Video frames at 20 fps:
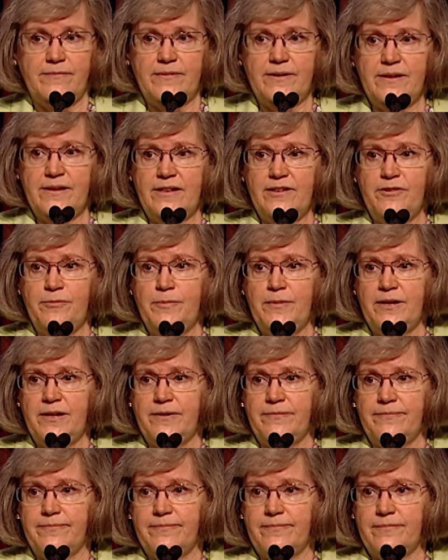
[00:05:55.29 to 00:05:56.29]
and that's
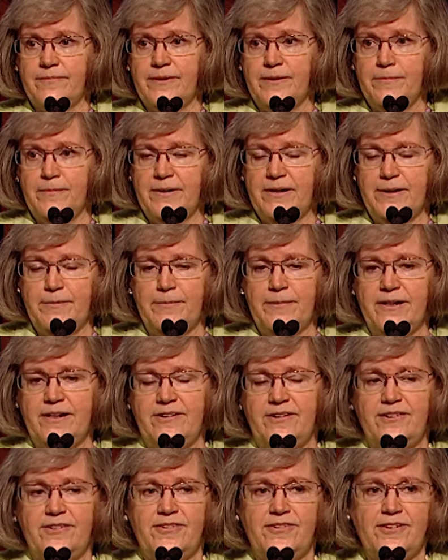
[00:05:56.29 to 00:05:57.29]
me and my
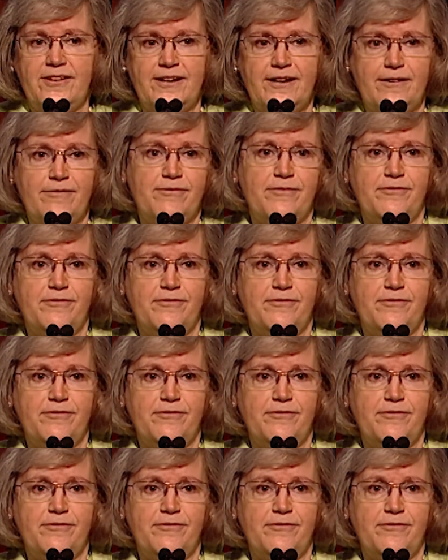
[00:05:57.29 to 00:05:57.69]
mighty staff